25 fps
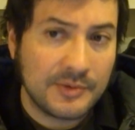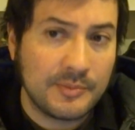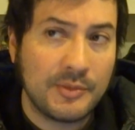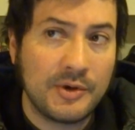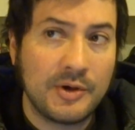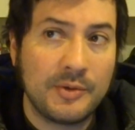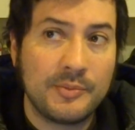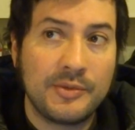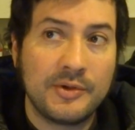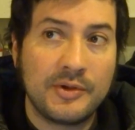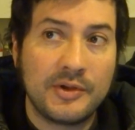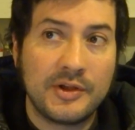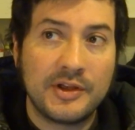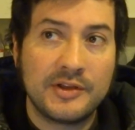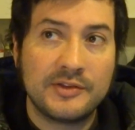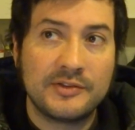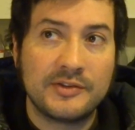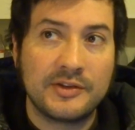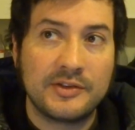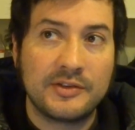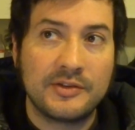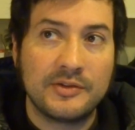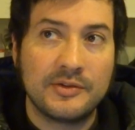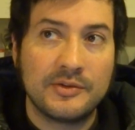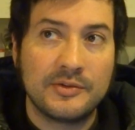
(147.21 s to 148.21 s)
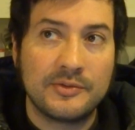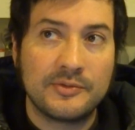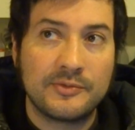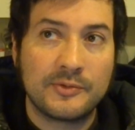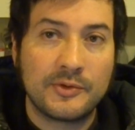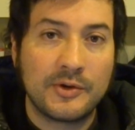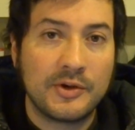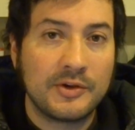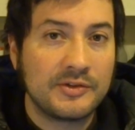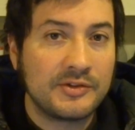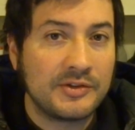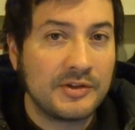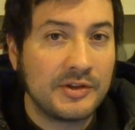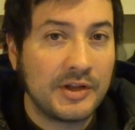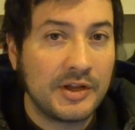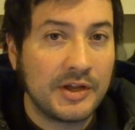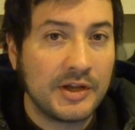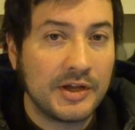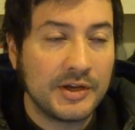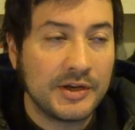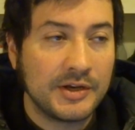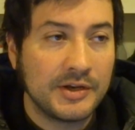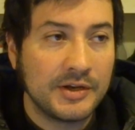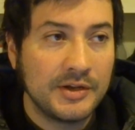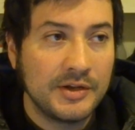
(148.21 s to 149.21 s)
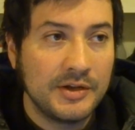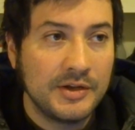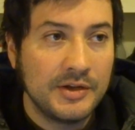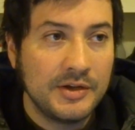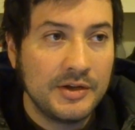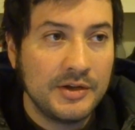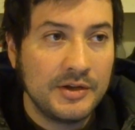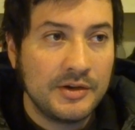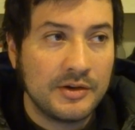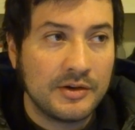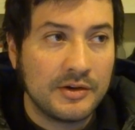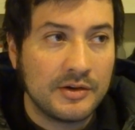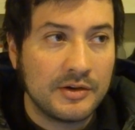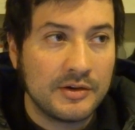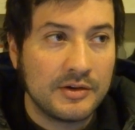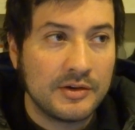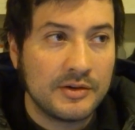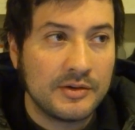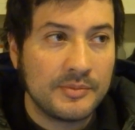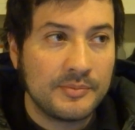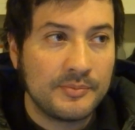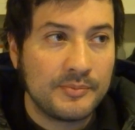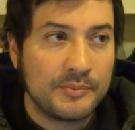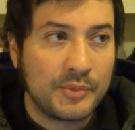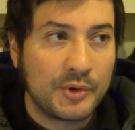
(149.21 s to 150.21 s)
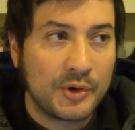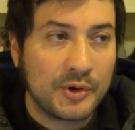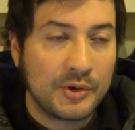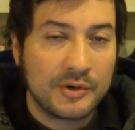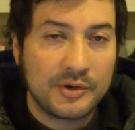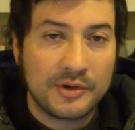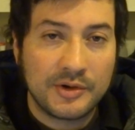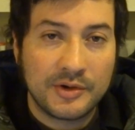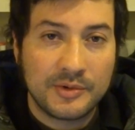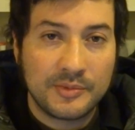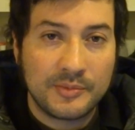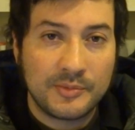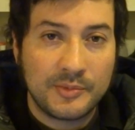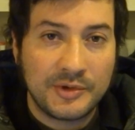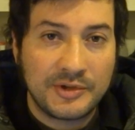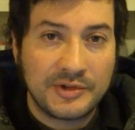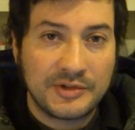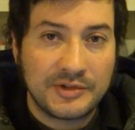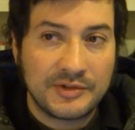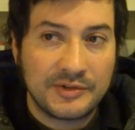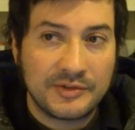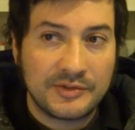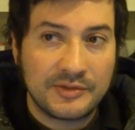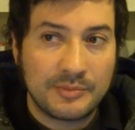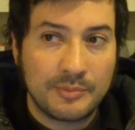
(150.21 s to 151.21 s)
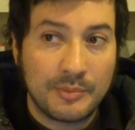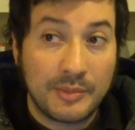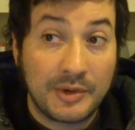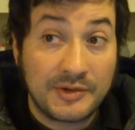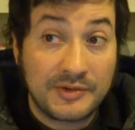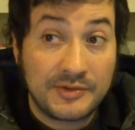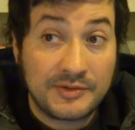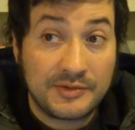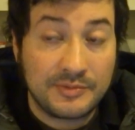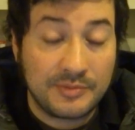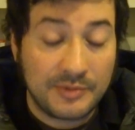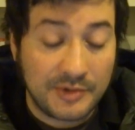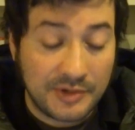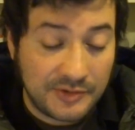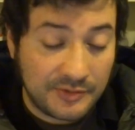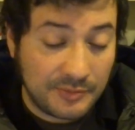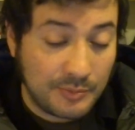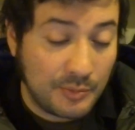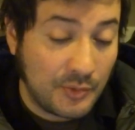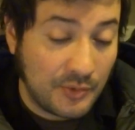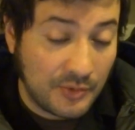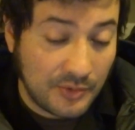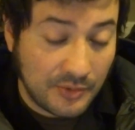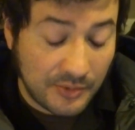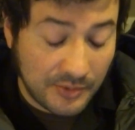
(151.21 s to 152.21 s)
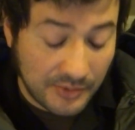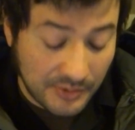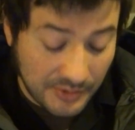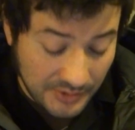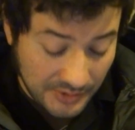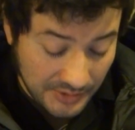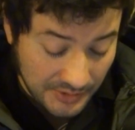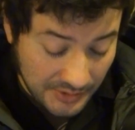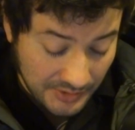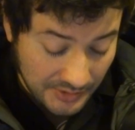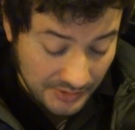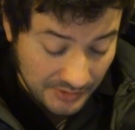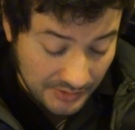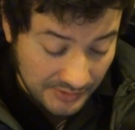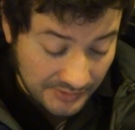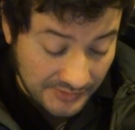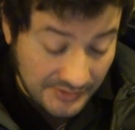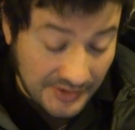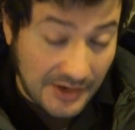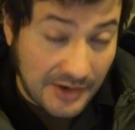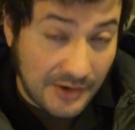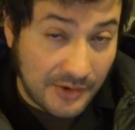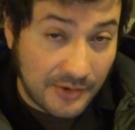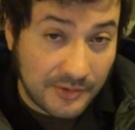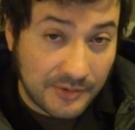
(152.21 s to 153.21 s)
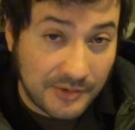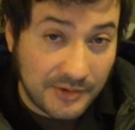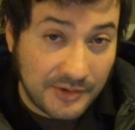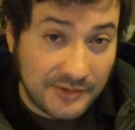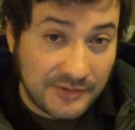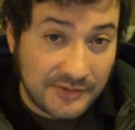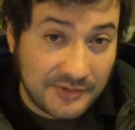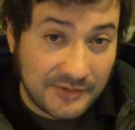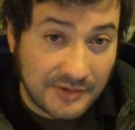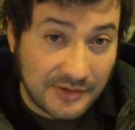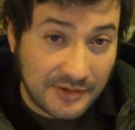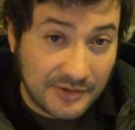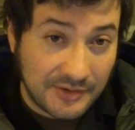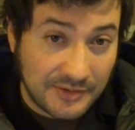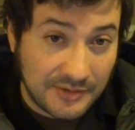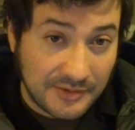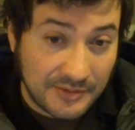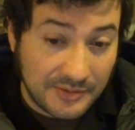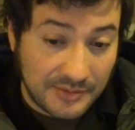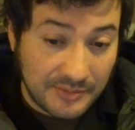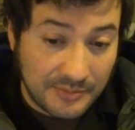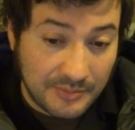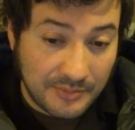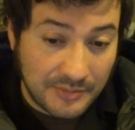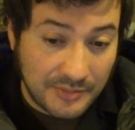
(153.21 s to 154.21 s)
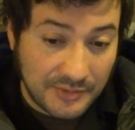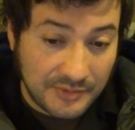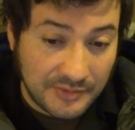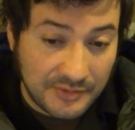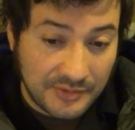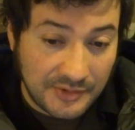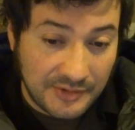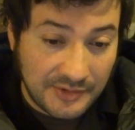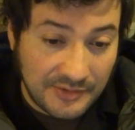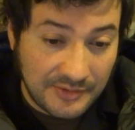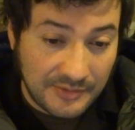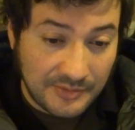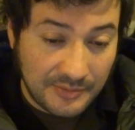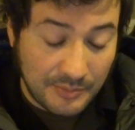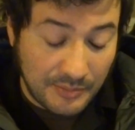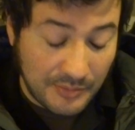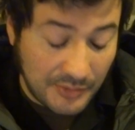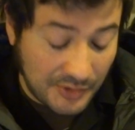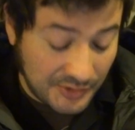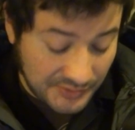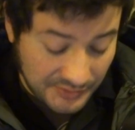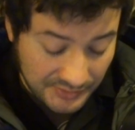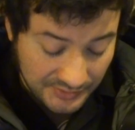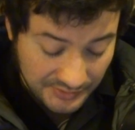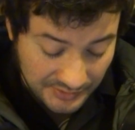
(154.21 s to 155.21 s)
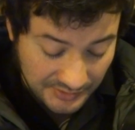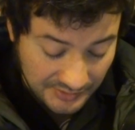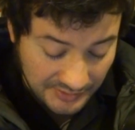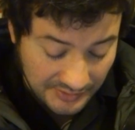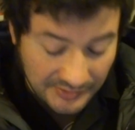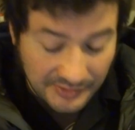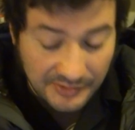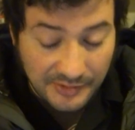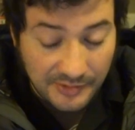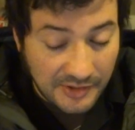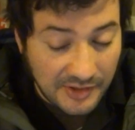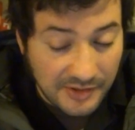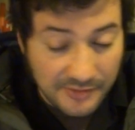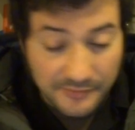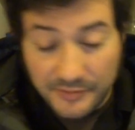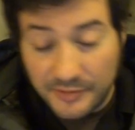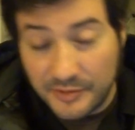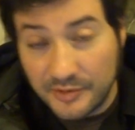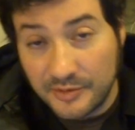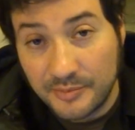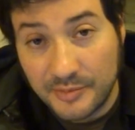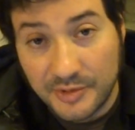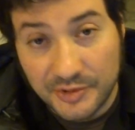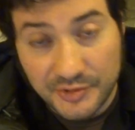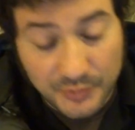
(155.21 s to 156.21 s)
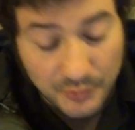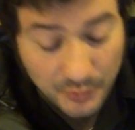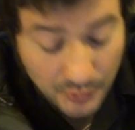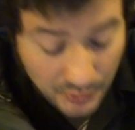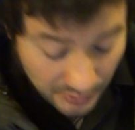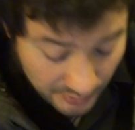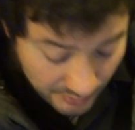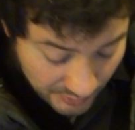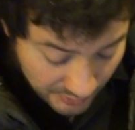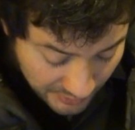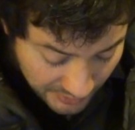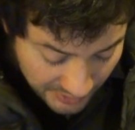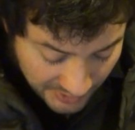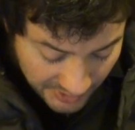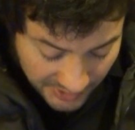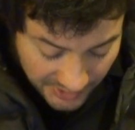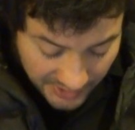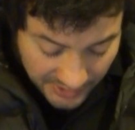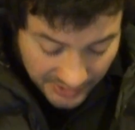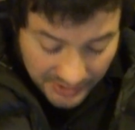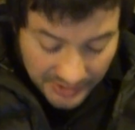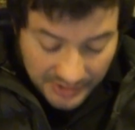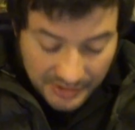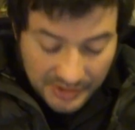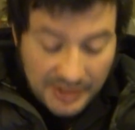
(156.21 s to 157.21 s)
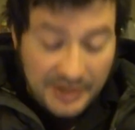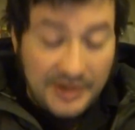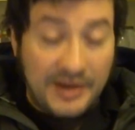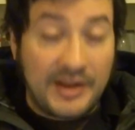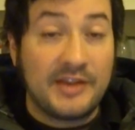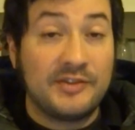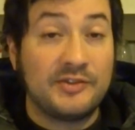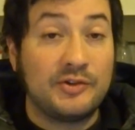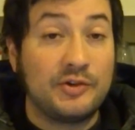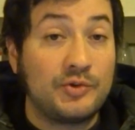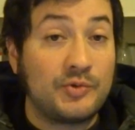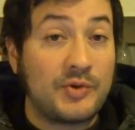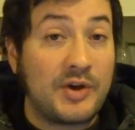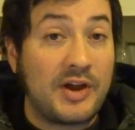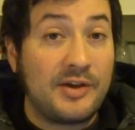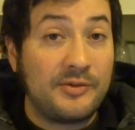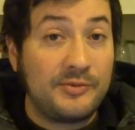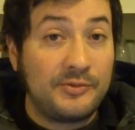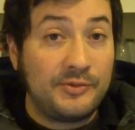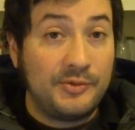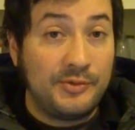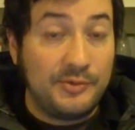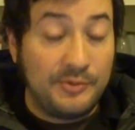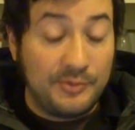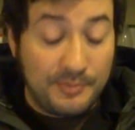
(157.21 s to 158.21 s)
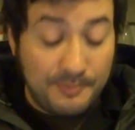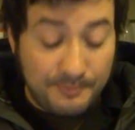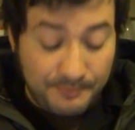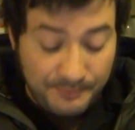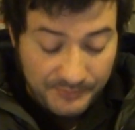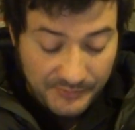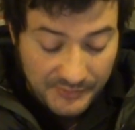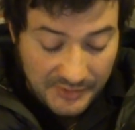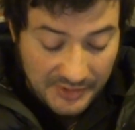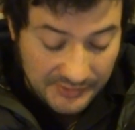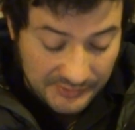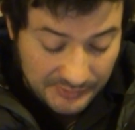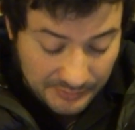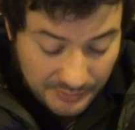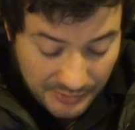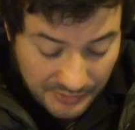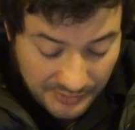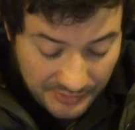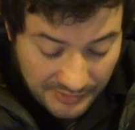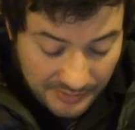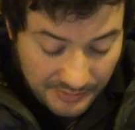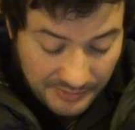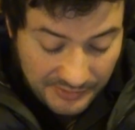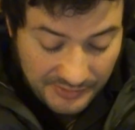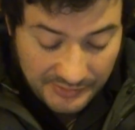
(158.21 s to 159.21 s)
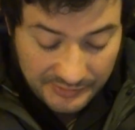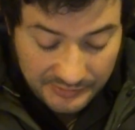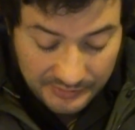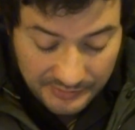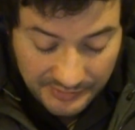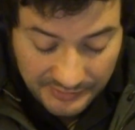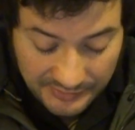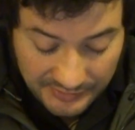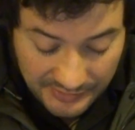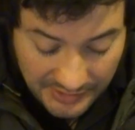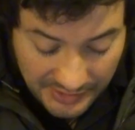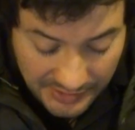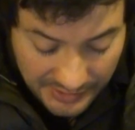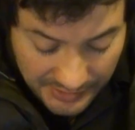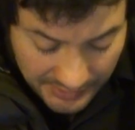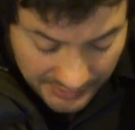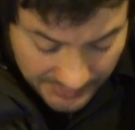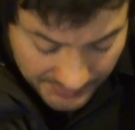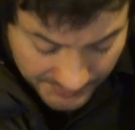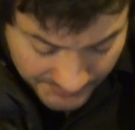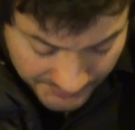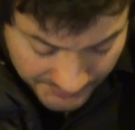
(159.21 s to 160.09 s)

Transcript: that Montbell has, like the Frost Lime Parka, which is it's more down, it's a little heavier and much warmer, and it has a draft tube as a part of that. But this one does not